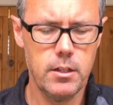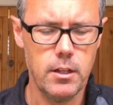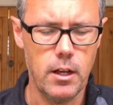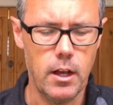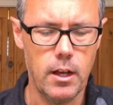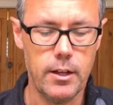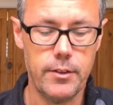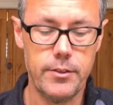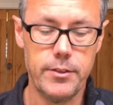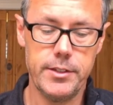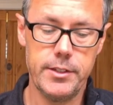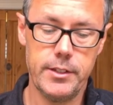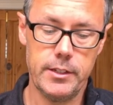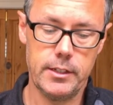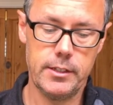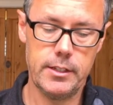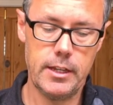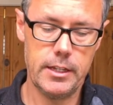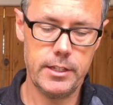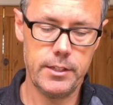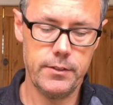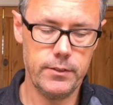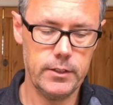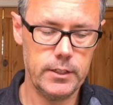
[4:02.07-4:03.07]

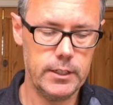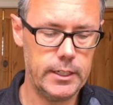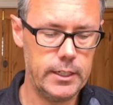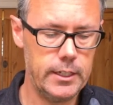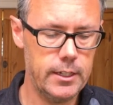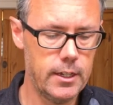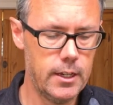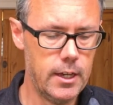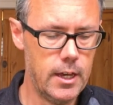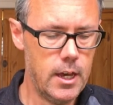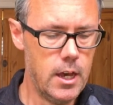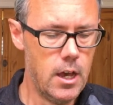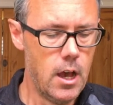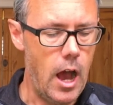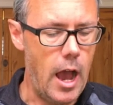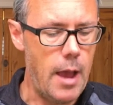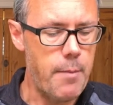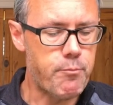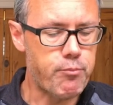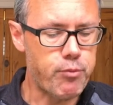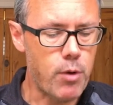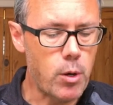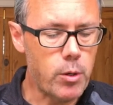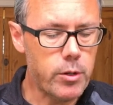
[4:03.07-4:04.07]
Unsuccessfully. I
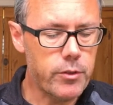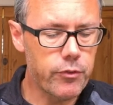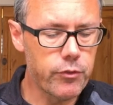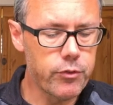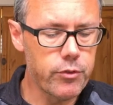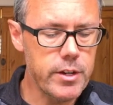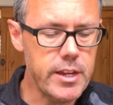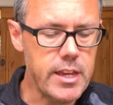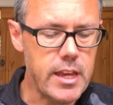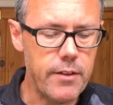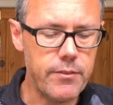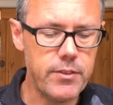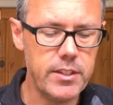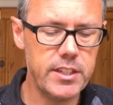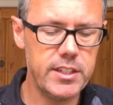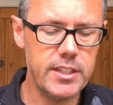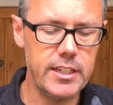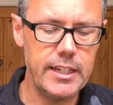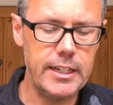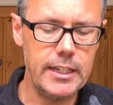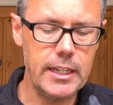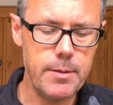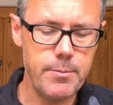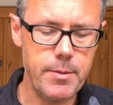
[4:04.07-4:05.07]
broke free of the
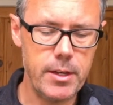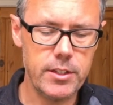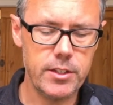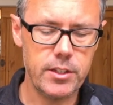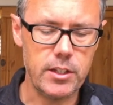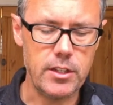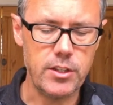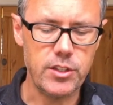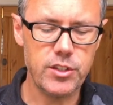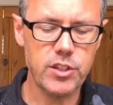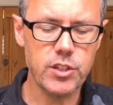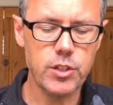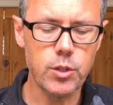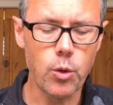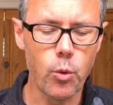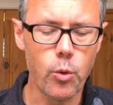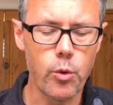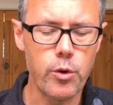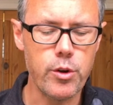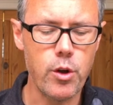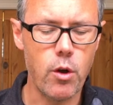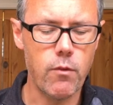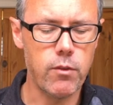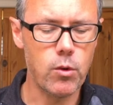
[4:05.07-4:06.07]
city limits and
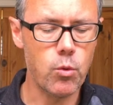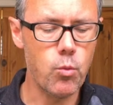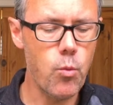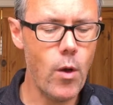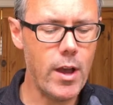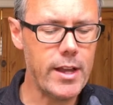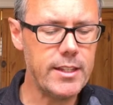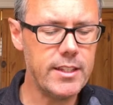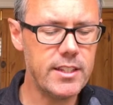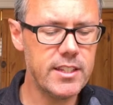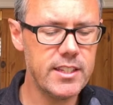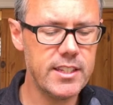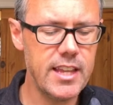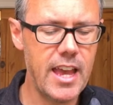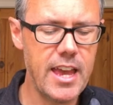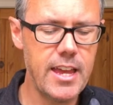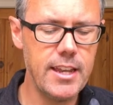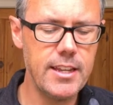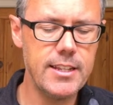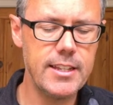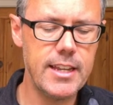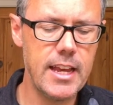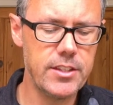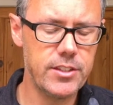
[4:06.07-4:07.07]
soared over white
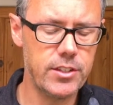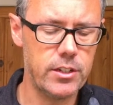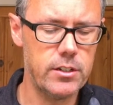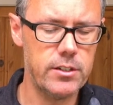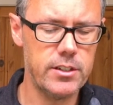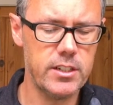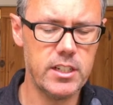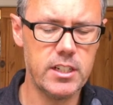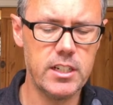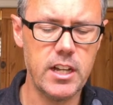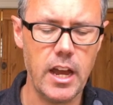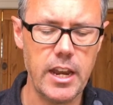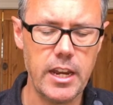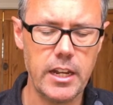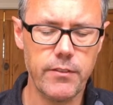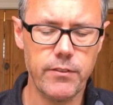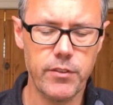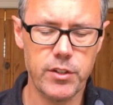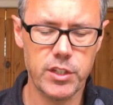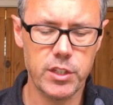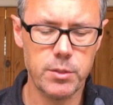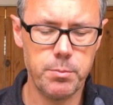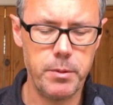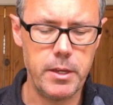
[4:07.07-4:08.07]
sand desert, gunning for
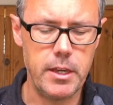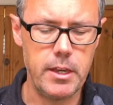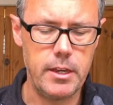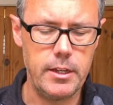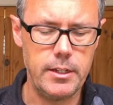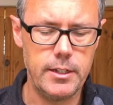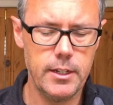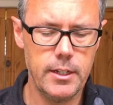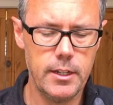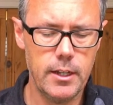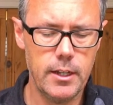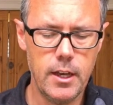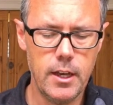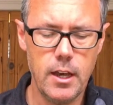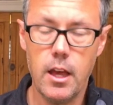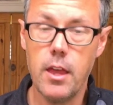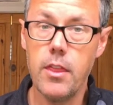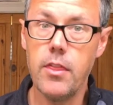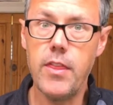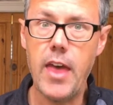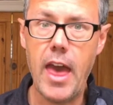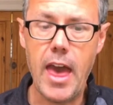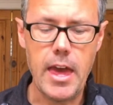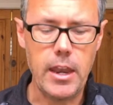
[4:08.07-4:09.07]
speed.
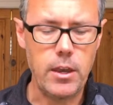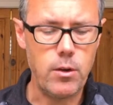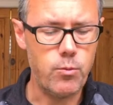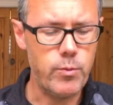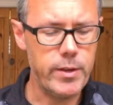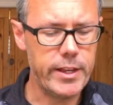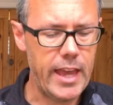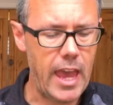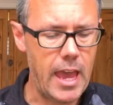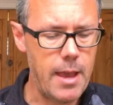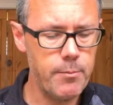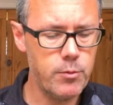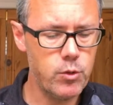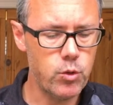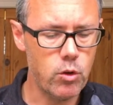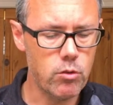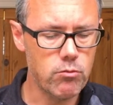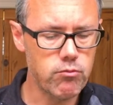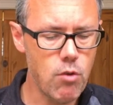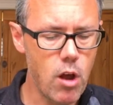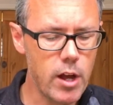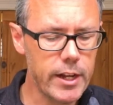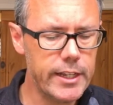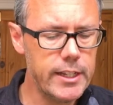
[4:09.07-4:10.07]
Then we came to a
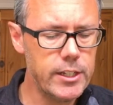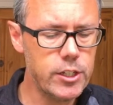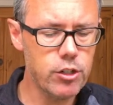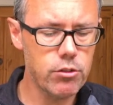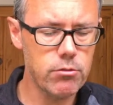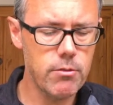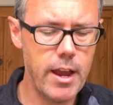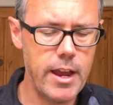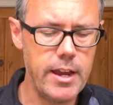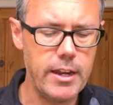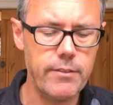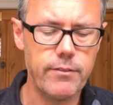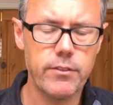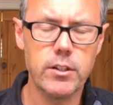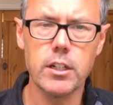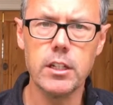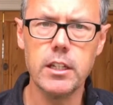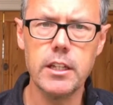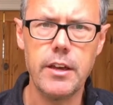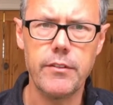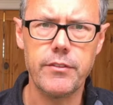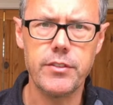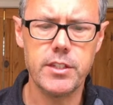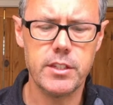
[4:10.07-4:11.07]
rocky terrain of
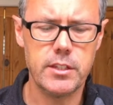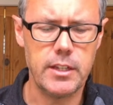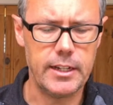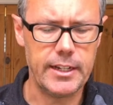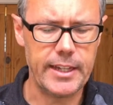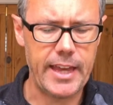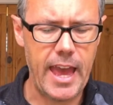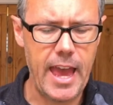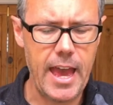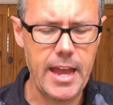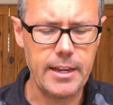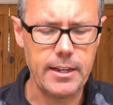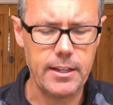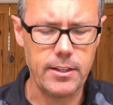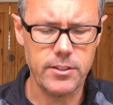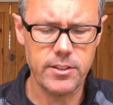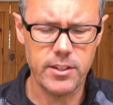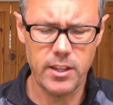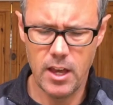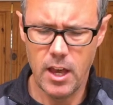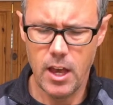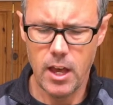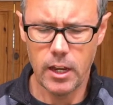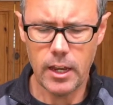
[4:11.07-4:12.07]
cliffs and
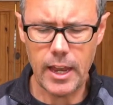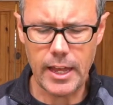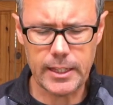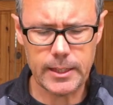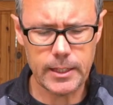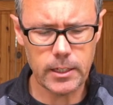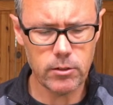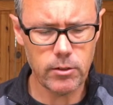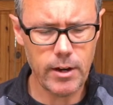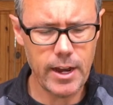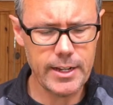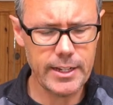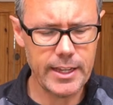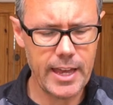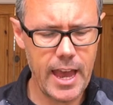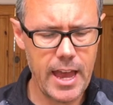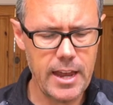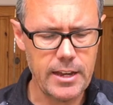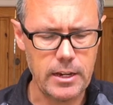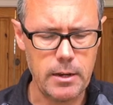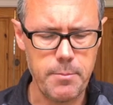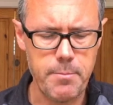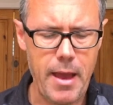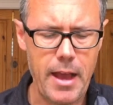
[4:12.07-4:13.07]
canyons, like the Grand
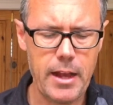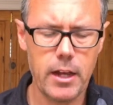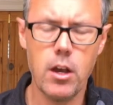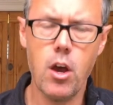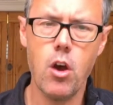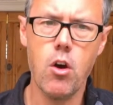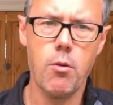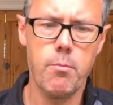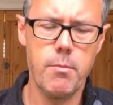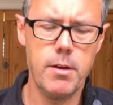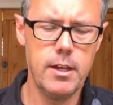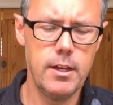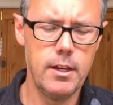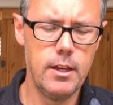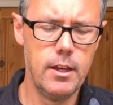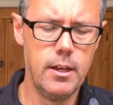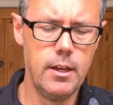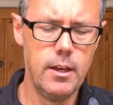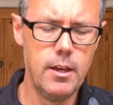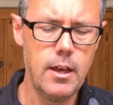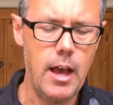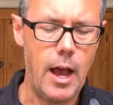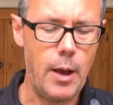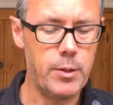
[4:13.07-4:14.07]
Canyon back home.
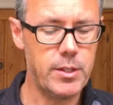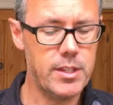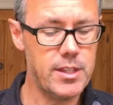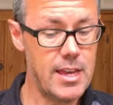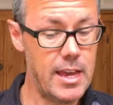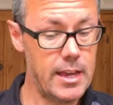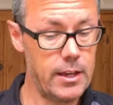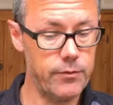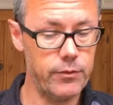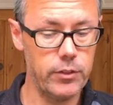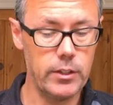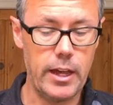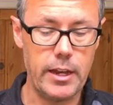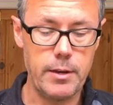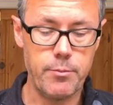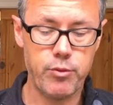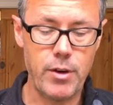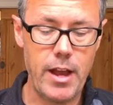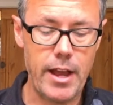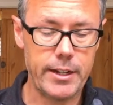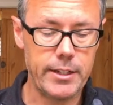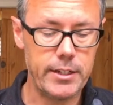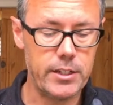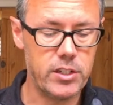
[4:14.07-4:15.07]
I was thankful I'd
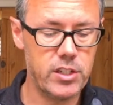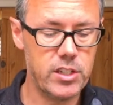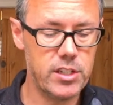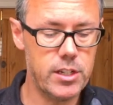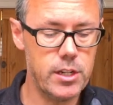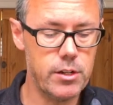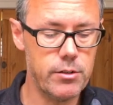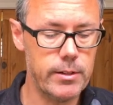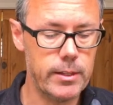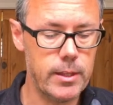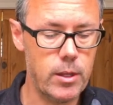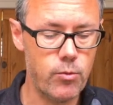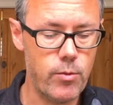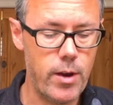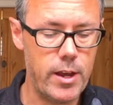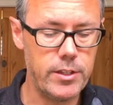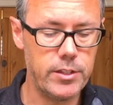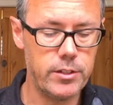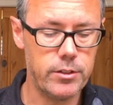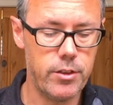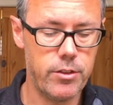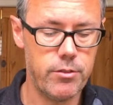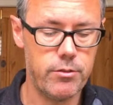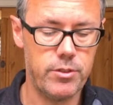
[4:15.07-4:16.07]
practiced steering the
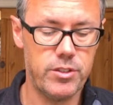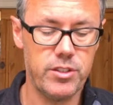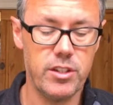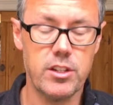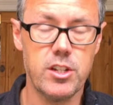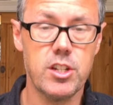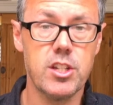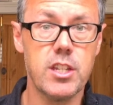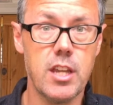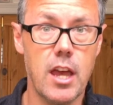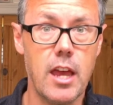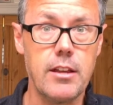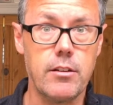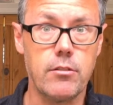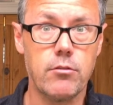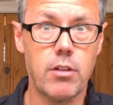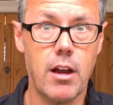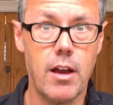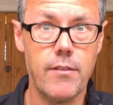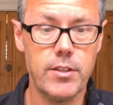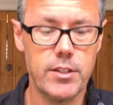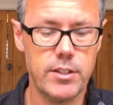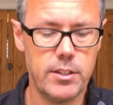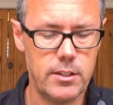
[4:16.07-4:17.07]
racer through such tight
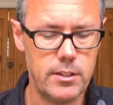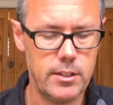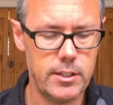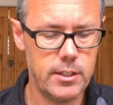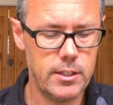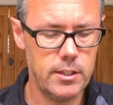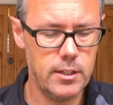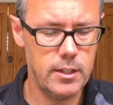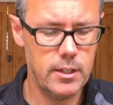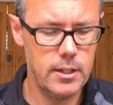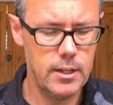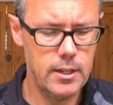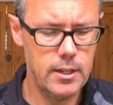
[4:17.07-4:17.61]
crevices.